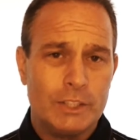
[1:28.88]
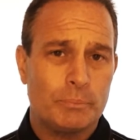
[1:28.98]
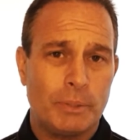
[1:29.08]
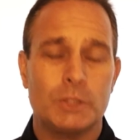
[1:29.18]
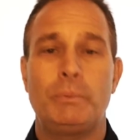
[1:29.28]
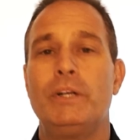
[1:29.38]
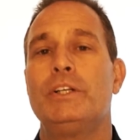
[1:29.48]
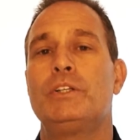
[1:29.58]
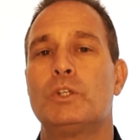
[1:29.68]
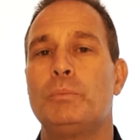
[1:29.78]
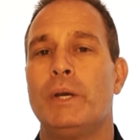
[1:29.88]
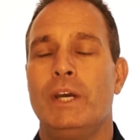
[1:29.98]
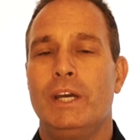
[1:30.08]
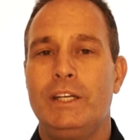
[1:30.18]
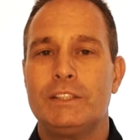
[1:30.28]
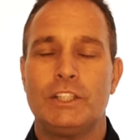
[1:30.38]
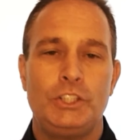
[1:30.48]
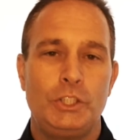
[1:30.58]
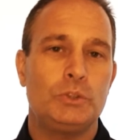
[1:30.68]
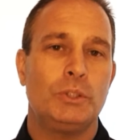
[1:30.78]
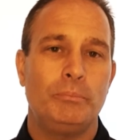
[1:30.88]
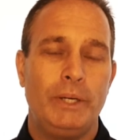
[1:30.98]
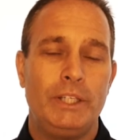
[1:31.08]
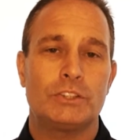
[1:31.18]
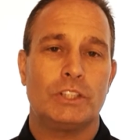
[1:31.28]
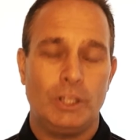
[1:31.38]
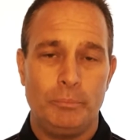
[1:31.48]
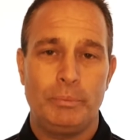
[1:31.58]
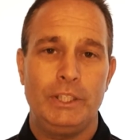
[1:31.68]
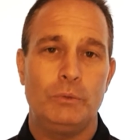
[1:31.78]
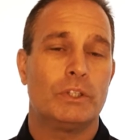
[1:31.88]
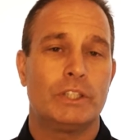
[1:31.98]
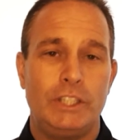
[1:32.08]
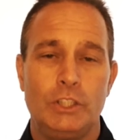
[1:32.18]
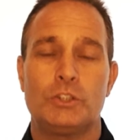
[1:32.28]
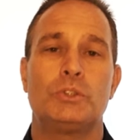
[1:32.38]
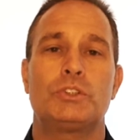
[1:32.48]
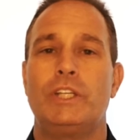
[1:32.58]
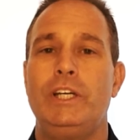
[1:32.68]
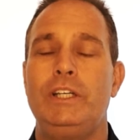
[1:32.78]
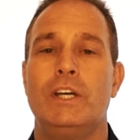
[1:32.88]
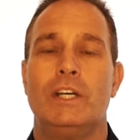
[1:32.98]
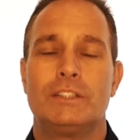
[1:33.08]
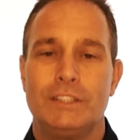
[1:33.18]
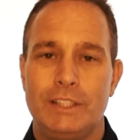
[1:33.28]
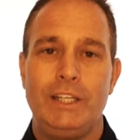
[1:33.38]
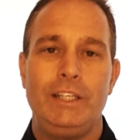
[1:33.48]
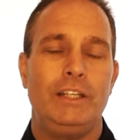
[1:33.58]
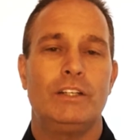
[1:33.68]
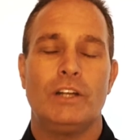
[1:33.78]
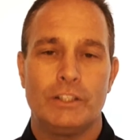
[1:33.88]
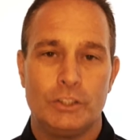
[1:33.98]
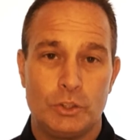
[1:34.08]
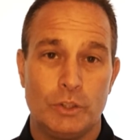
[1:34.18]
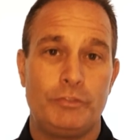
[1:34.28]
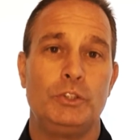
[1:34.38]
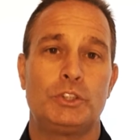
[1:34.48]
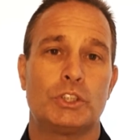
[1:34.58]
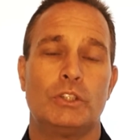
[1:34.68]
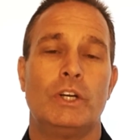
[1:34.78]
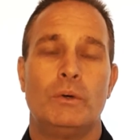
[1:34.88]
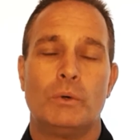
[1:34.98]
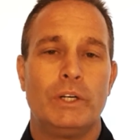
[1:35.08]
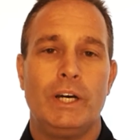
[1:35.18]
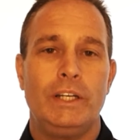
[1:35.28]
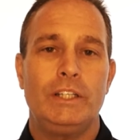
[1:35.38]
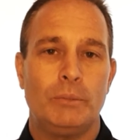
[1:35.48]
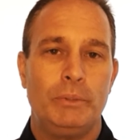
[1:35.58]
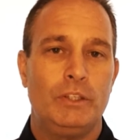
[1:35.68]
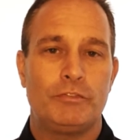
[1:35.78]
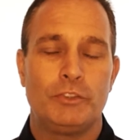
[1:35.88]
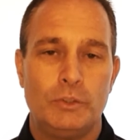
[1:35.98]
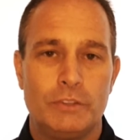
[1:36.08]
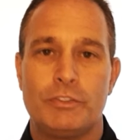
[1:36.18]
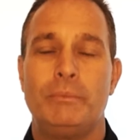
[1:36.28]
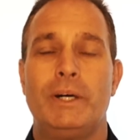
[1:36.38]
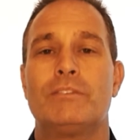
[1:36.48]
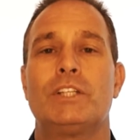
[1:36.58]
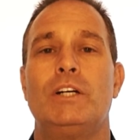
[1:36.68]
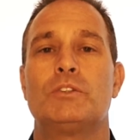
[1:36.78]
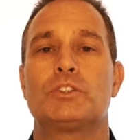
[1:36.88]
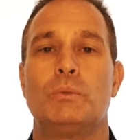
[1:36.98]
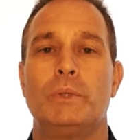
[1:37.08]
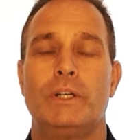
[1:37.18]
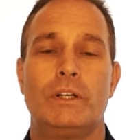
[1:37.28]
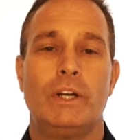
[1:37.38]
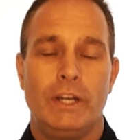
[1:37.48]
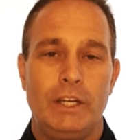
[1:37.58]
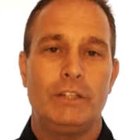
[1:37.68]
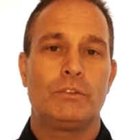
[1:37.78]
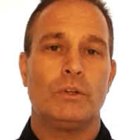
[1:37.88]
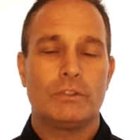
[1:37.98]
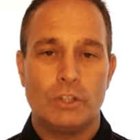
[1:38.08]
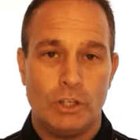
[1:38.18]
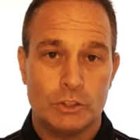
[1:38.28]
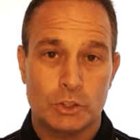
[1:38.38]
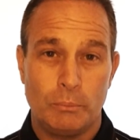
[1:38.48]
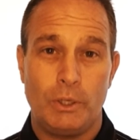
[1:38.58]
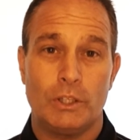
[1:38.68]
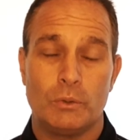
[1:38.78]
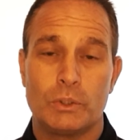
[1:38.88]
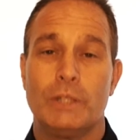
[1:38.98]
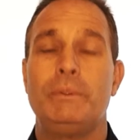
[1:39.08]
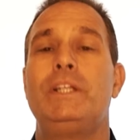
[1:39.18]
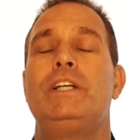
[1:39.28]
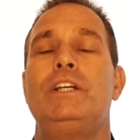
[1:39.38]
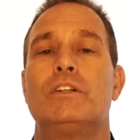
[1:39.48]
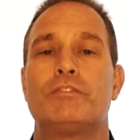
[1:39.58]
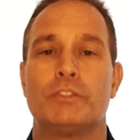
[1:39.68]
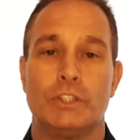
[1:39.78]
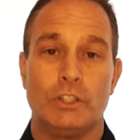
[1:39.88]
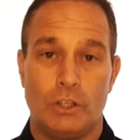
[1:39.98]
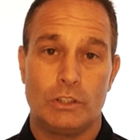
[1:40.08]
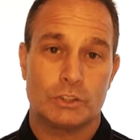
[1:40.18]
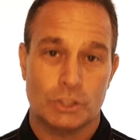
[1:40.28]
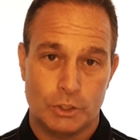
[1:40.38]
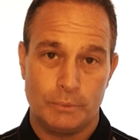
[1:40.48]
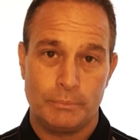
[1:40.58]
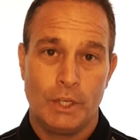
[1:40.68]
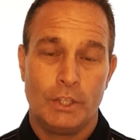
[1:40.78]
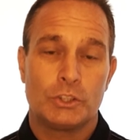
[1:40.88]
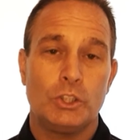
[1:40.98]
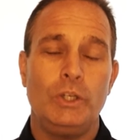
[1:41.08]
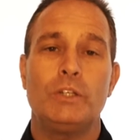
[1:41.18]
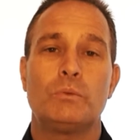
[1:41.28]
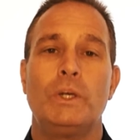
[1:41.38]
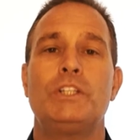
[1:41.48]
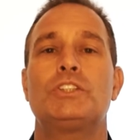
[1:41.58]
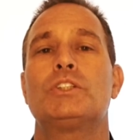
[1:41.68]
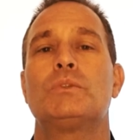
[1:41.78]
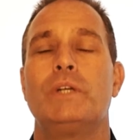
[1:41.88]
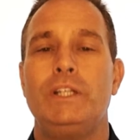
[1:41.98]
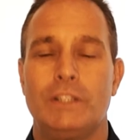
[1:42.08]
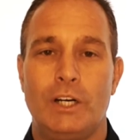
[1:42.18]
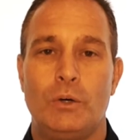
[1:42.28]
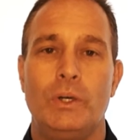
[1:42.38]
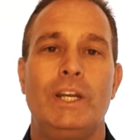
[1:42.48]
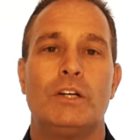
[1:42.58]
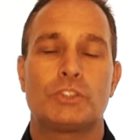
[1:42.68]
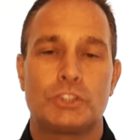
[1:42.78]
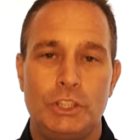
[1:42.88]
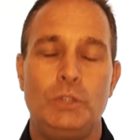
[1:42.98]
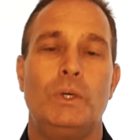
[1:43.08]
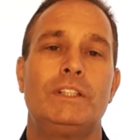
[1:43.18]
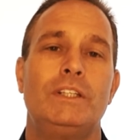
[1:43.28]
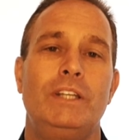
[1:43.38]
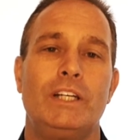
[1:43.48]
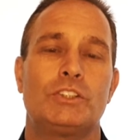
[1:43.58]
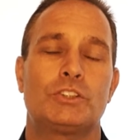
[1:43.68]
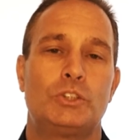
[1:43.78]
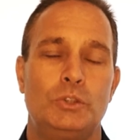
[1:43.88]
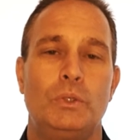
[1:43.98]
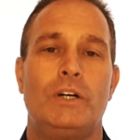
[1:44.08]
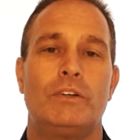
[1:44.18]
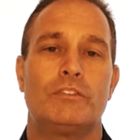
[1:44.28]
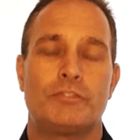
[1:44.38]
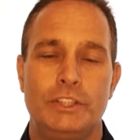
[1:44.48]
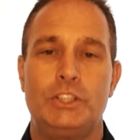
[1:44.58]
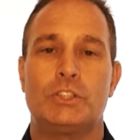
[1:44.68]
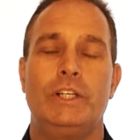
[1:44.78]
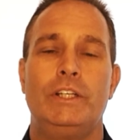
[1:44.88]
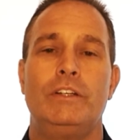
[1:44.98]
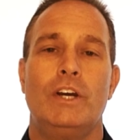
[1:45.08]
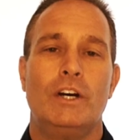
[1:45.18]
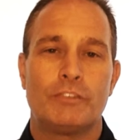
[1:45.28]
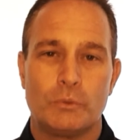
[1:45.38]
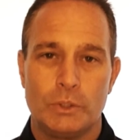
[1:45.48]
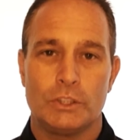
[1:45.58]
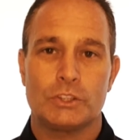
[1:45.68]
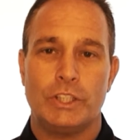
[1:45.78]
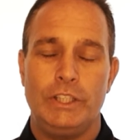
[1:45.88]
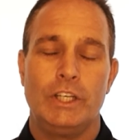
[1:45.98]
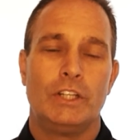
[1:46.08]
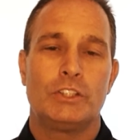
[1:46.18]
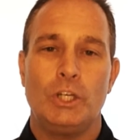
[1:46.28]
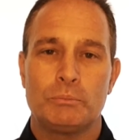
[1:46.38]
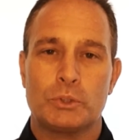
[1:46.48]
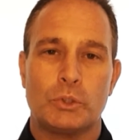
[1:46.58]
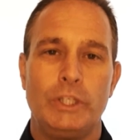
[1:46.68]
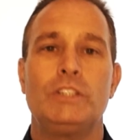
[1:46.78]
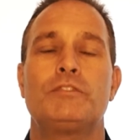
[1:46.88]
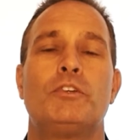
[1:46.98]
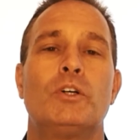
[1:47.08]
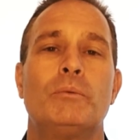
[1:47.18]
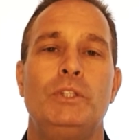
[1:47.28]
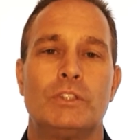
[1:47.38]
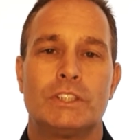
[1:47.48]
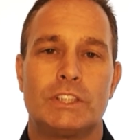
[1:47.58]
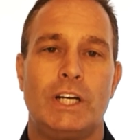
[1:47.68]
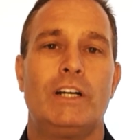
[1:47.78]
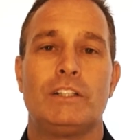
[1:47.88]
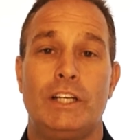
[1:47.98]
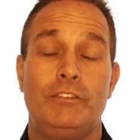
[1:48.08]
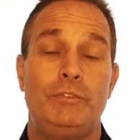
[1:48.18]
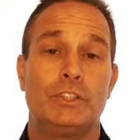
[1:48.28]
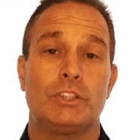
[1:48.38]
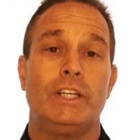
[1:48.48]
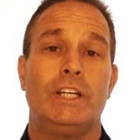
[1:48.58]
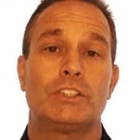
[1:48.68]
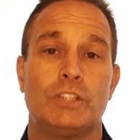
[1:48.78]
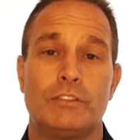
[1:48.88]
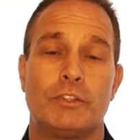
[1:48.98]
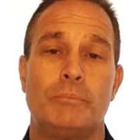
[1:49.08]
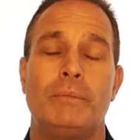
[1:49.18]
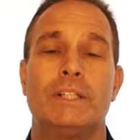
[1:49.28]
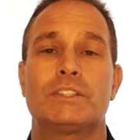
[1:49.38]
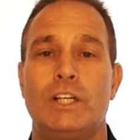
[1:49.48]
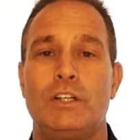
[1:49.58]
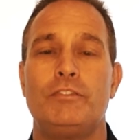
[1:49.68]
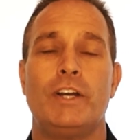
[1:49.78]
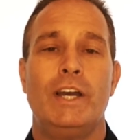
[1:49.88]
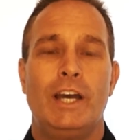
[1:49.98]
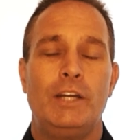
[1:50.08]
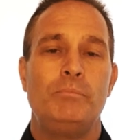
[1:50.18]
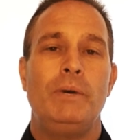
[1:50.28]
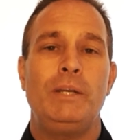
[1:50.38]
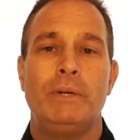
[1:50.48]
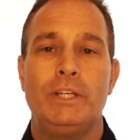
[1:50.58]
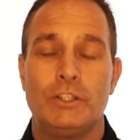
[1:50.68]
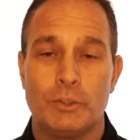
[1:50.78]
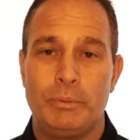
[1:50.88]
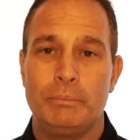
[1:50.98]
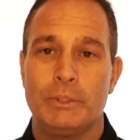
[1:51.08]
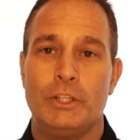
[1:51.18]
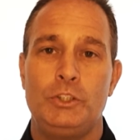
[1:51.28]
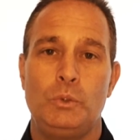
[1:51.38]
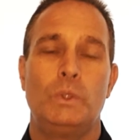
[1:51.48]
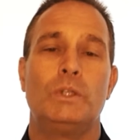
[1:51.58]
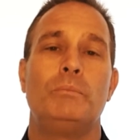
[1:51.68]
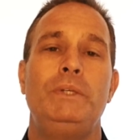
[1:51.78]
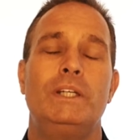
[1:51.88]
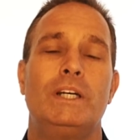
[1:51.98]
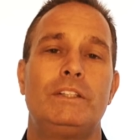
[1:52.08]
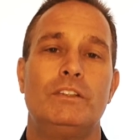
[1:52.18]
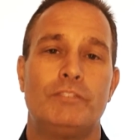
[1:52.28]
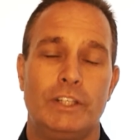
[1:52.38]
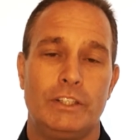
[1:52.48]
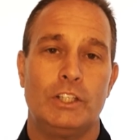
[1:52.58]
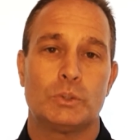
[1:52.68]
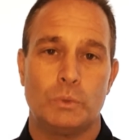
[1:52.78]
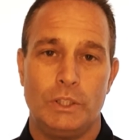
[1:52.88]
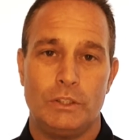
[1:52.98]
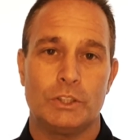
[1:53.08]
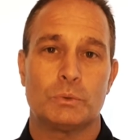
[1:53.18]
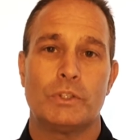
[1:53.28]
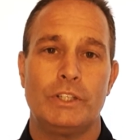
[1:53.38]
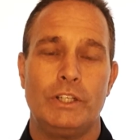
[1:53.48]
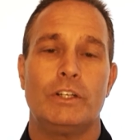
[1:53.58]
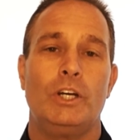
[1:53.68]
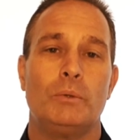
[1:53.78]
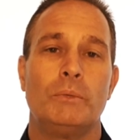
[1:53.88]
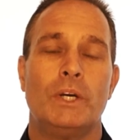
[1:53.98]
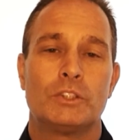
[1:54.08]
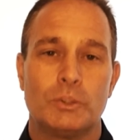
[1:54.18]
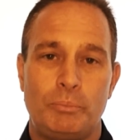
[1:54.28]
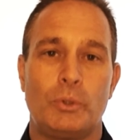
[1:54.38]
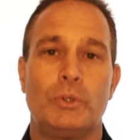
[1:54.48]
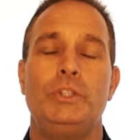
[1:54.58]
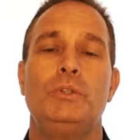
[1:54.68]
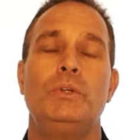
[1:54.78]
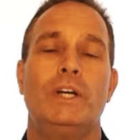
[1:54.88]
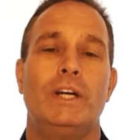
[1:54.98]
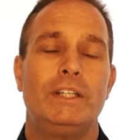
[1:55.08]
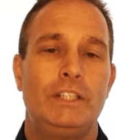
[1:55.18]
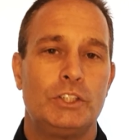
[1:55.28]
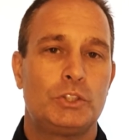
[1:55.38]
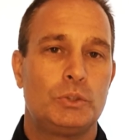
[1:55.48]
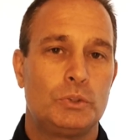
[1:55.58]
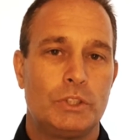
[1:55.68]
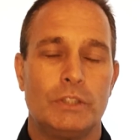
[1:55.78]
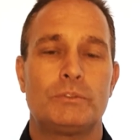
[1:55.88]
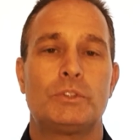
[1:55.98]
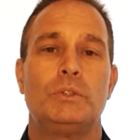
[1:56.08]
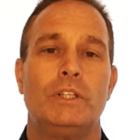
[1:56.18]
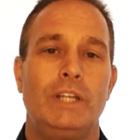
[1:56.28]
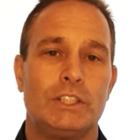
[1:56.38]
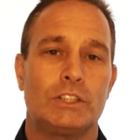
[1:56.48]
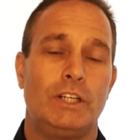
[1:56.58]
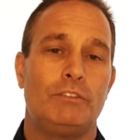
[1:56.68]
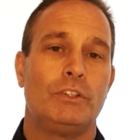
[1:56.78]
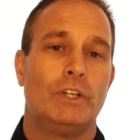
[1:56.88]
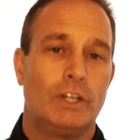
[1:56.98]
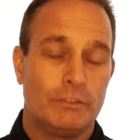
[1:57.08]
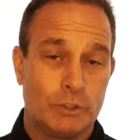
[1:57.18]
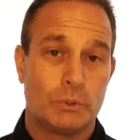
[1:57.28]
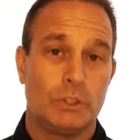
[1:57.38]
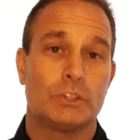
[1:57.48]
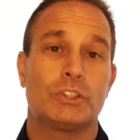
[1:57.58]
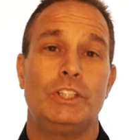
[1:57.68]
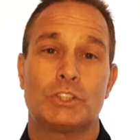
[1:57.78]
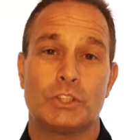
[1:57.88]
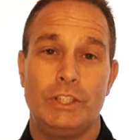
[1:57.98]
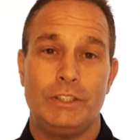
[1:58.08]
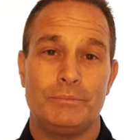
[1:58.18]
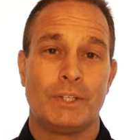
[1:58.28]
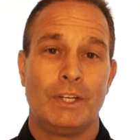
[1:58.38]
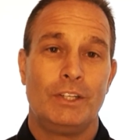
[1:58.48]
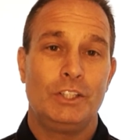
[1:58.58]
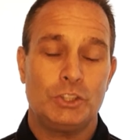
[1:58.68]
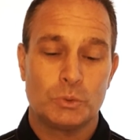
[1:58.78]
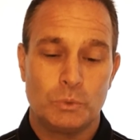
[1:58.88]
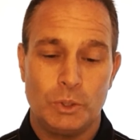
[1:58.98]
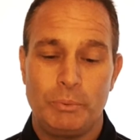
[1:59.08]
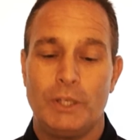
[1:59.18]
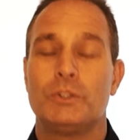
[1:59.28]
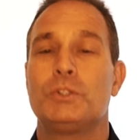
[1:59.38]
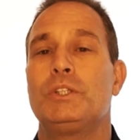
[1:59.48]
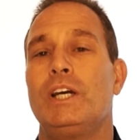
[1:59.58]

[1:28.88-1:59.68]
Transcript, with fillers: at the Prosperity Group, it is a Houston based company. We're here to stay today and on into the future. We're not a company that flew in from out of town somewhere and uh, gone tomorrow. We're going to be here for the long term. So go ahead and register right now, and I'll see you at the next two hour free training for real estate to help transform your entire life, just like it has done for myself and many, many other people that you will meet at the event as well, because we're there to help support you and get you uh, to the next level of your real estate training. This is Willpower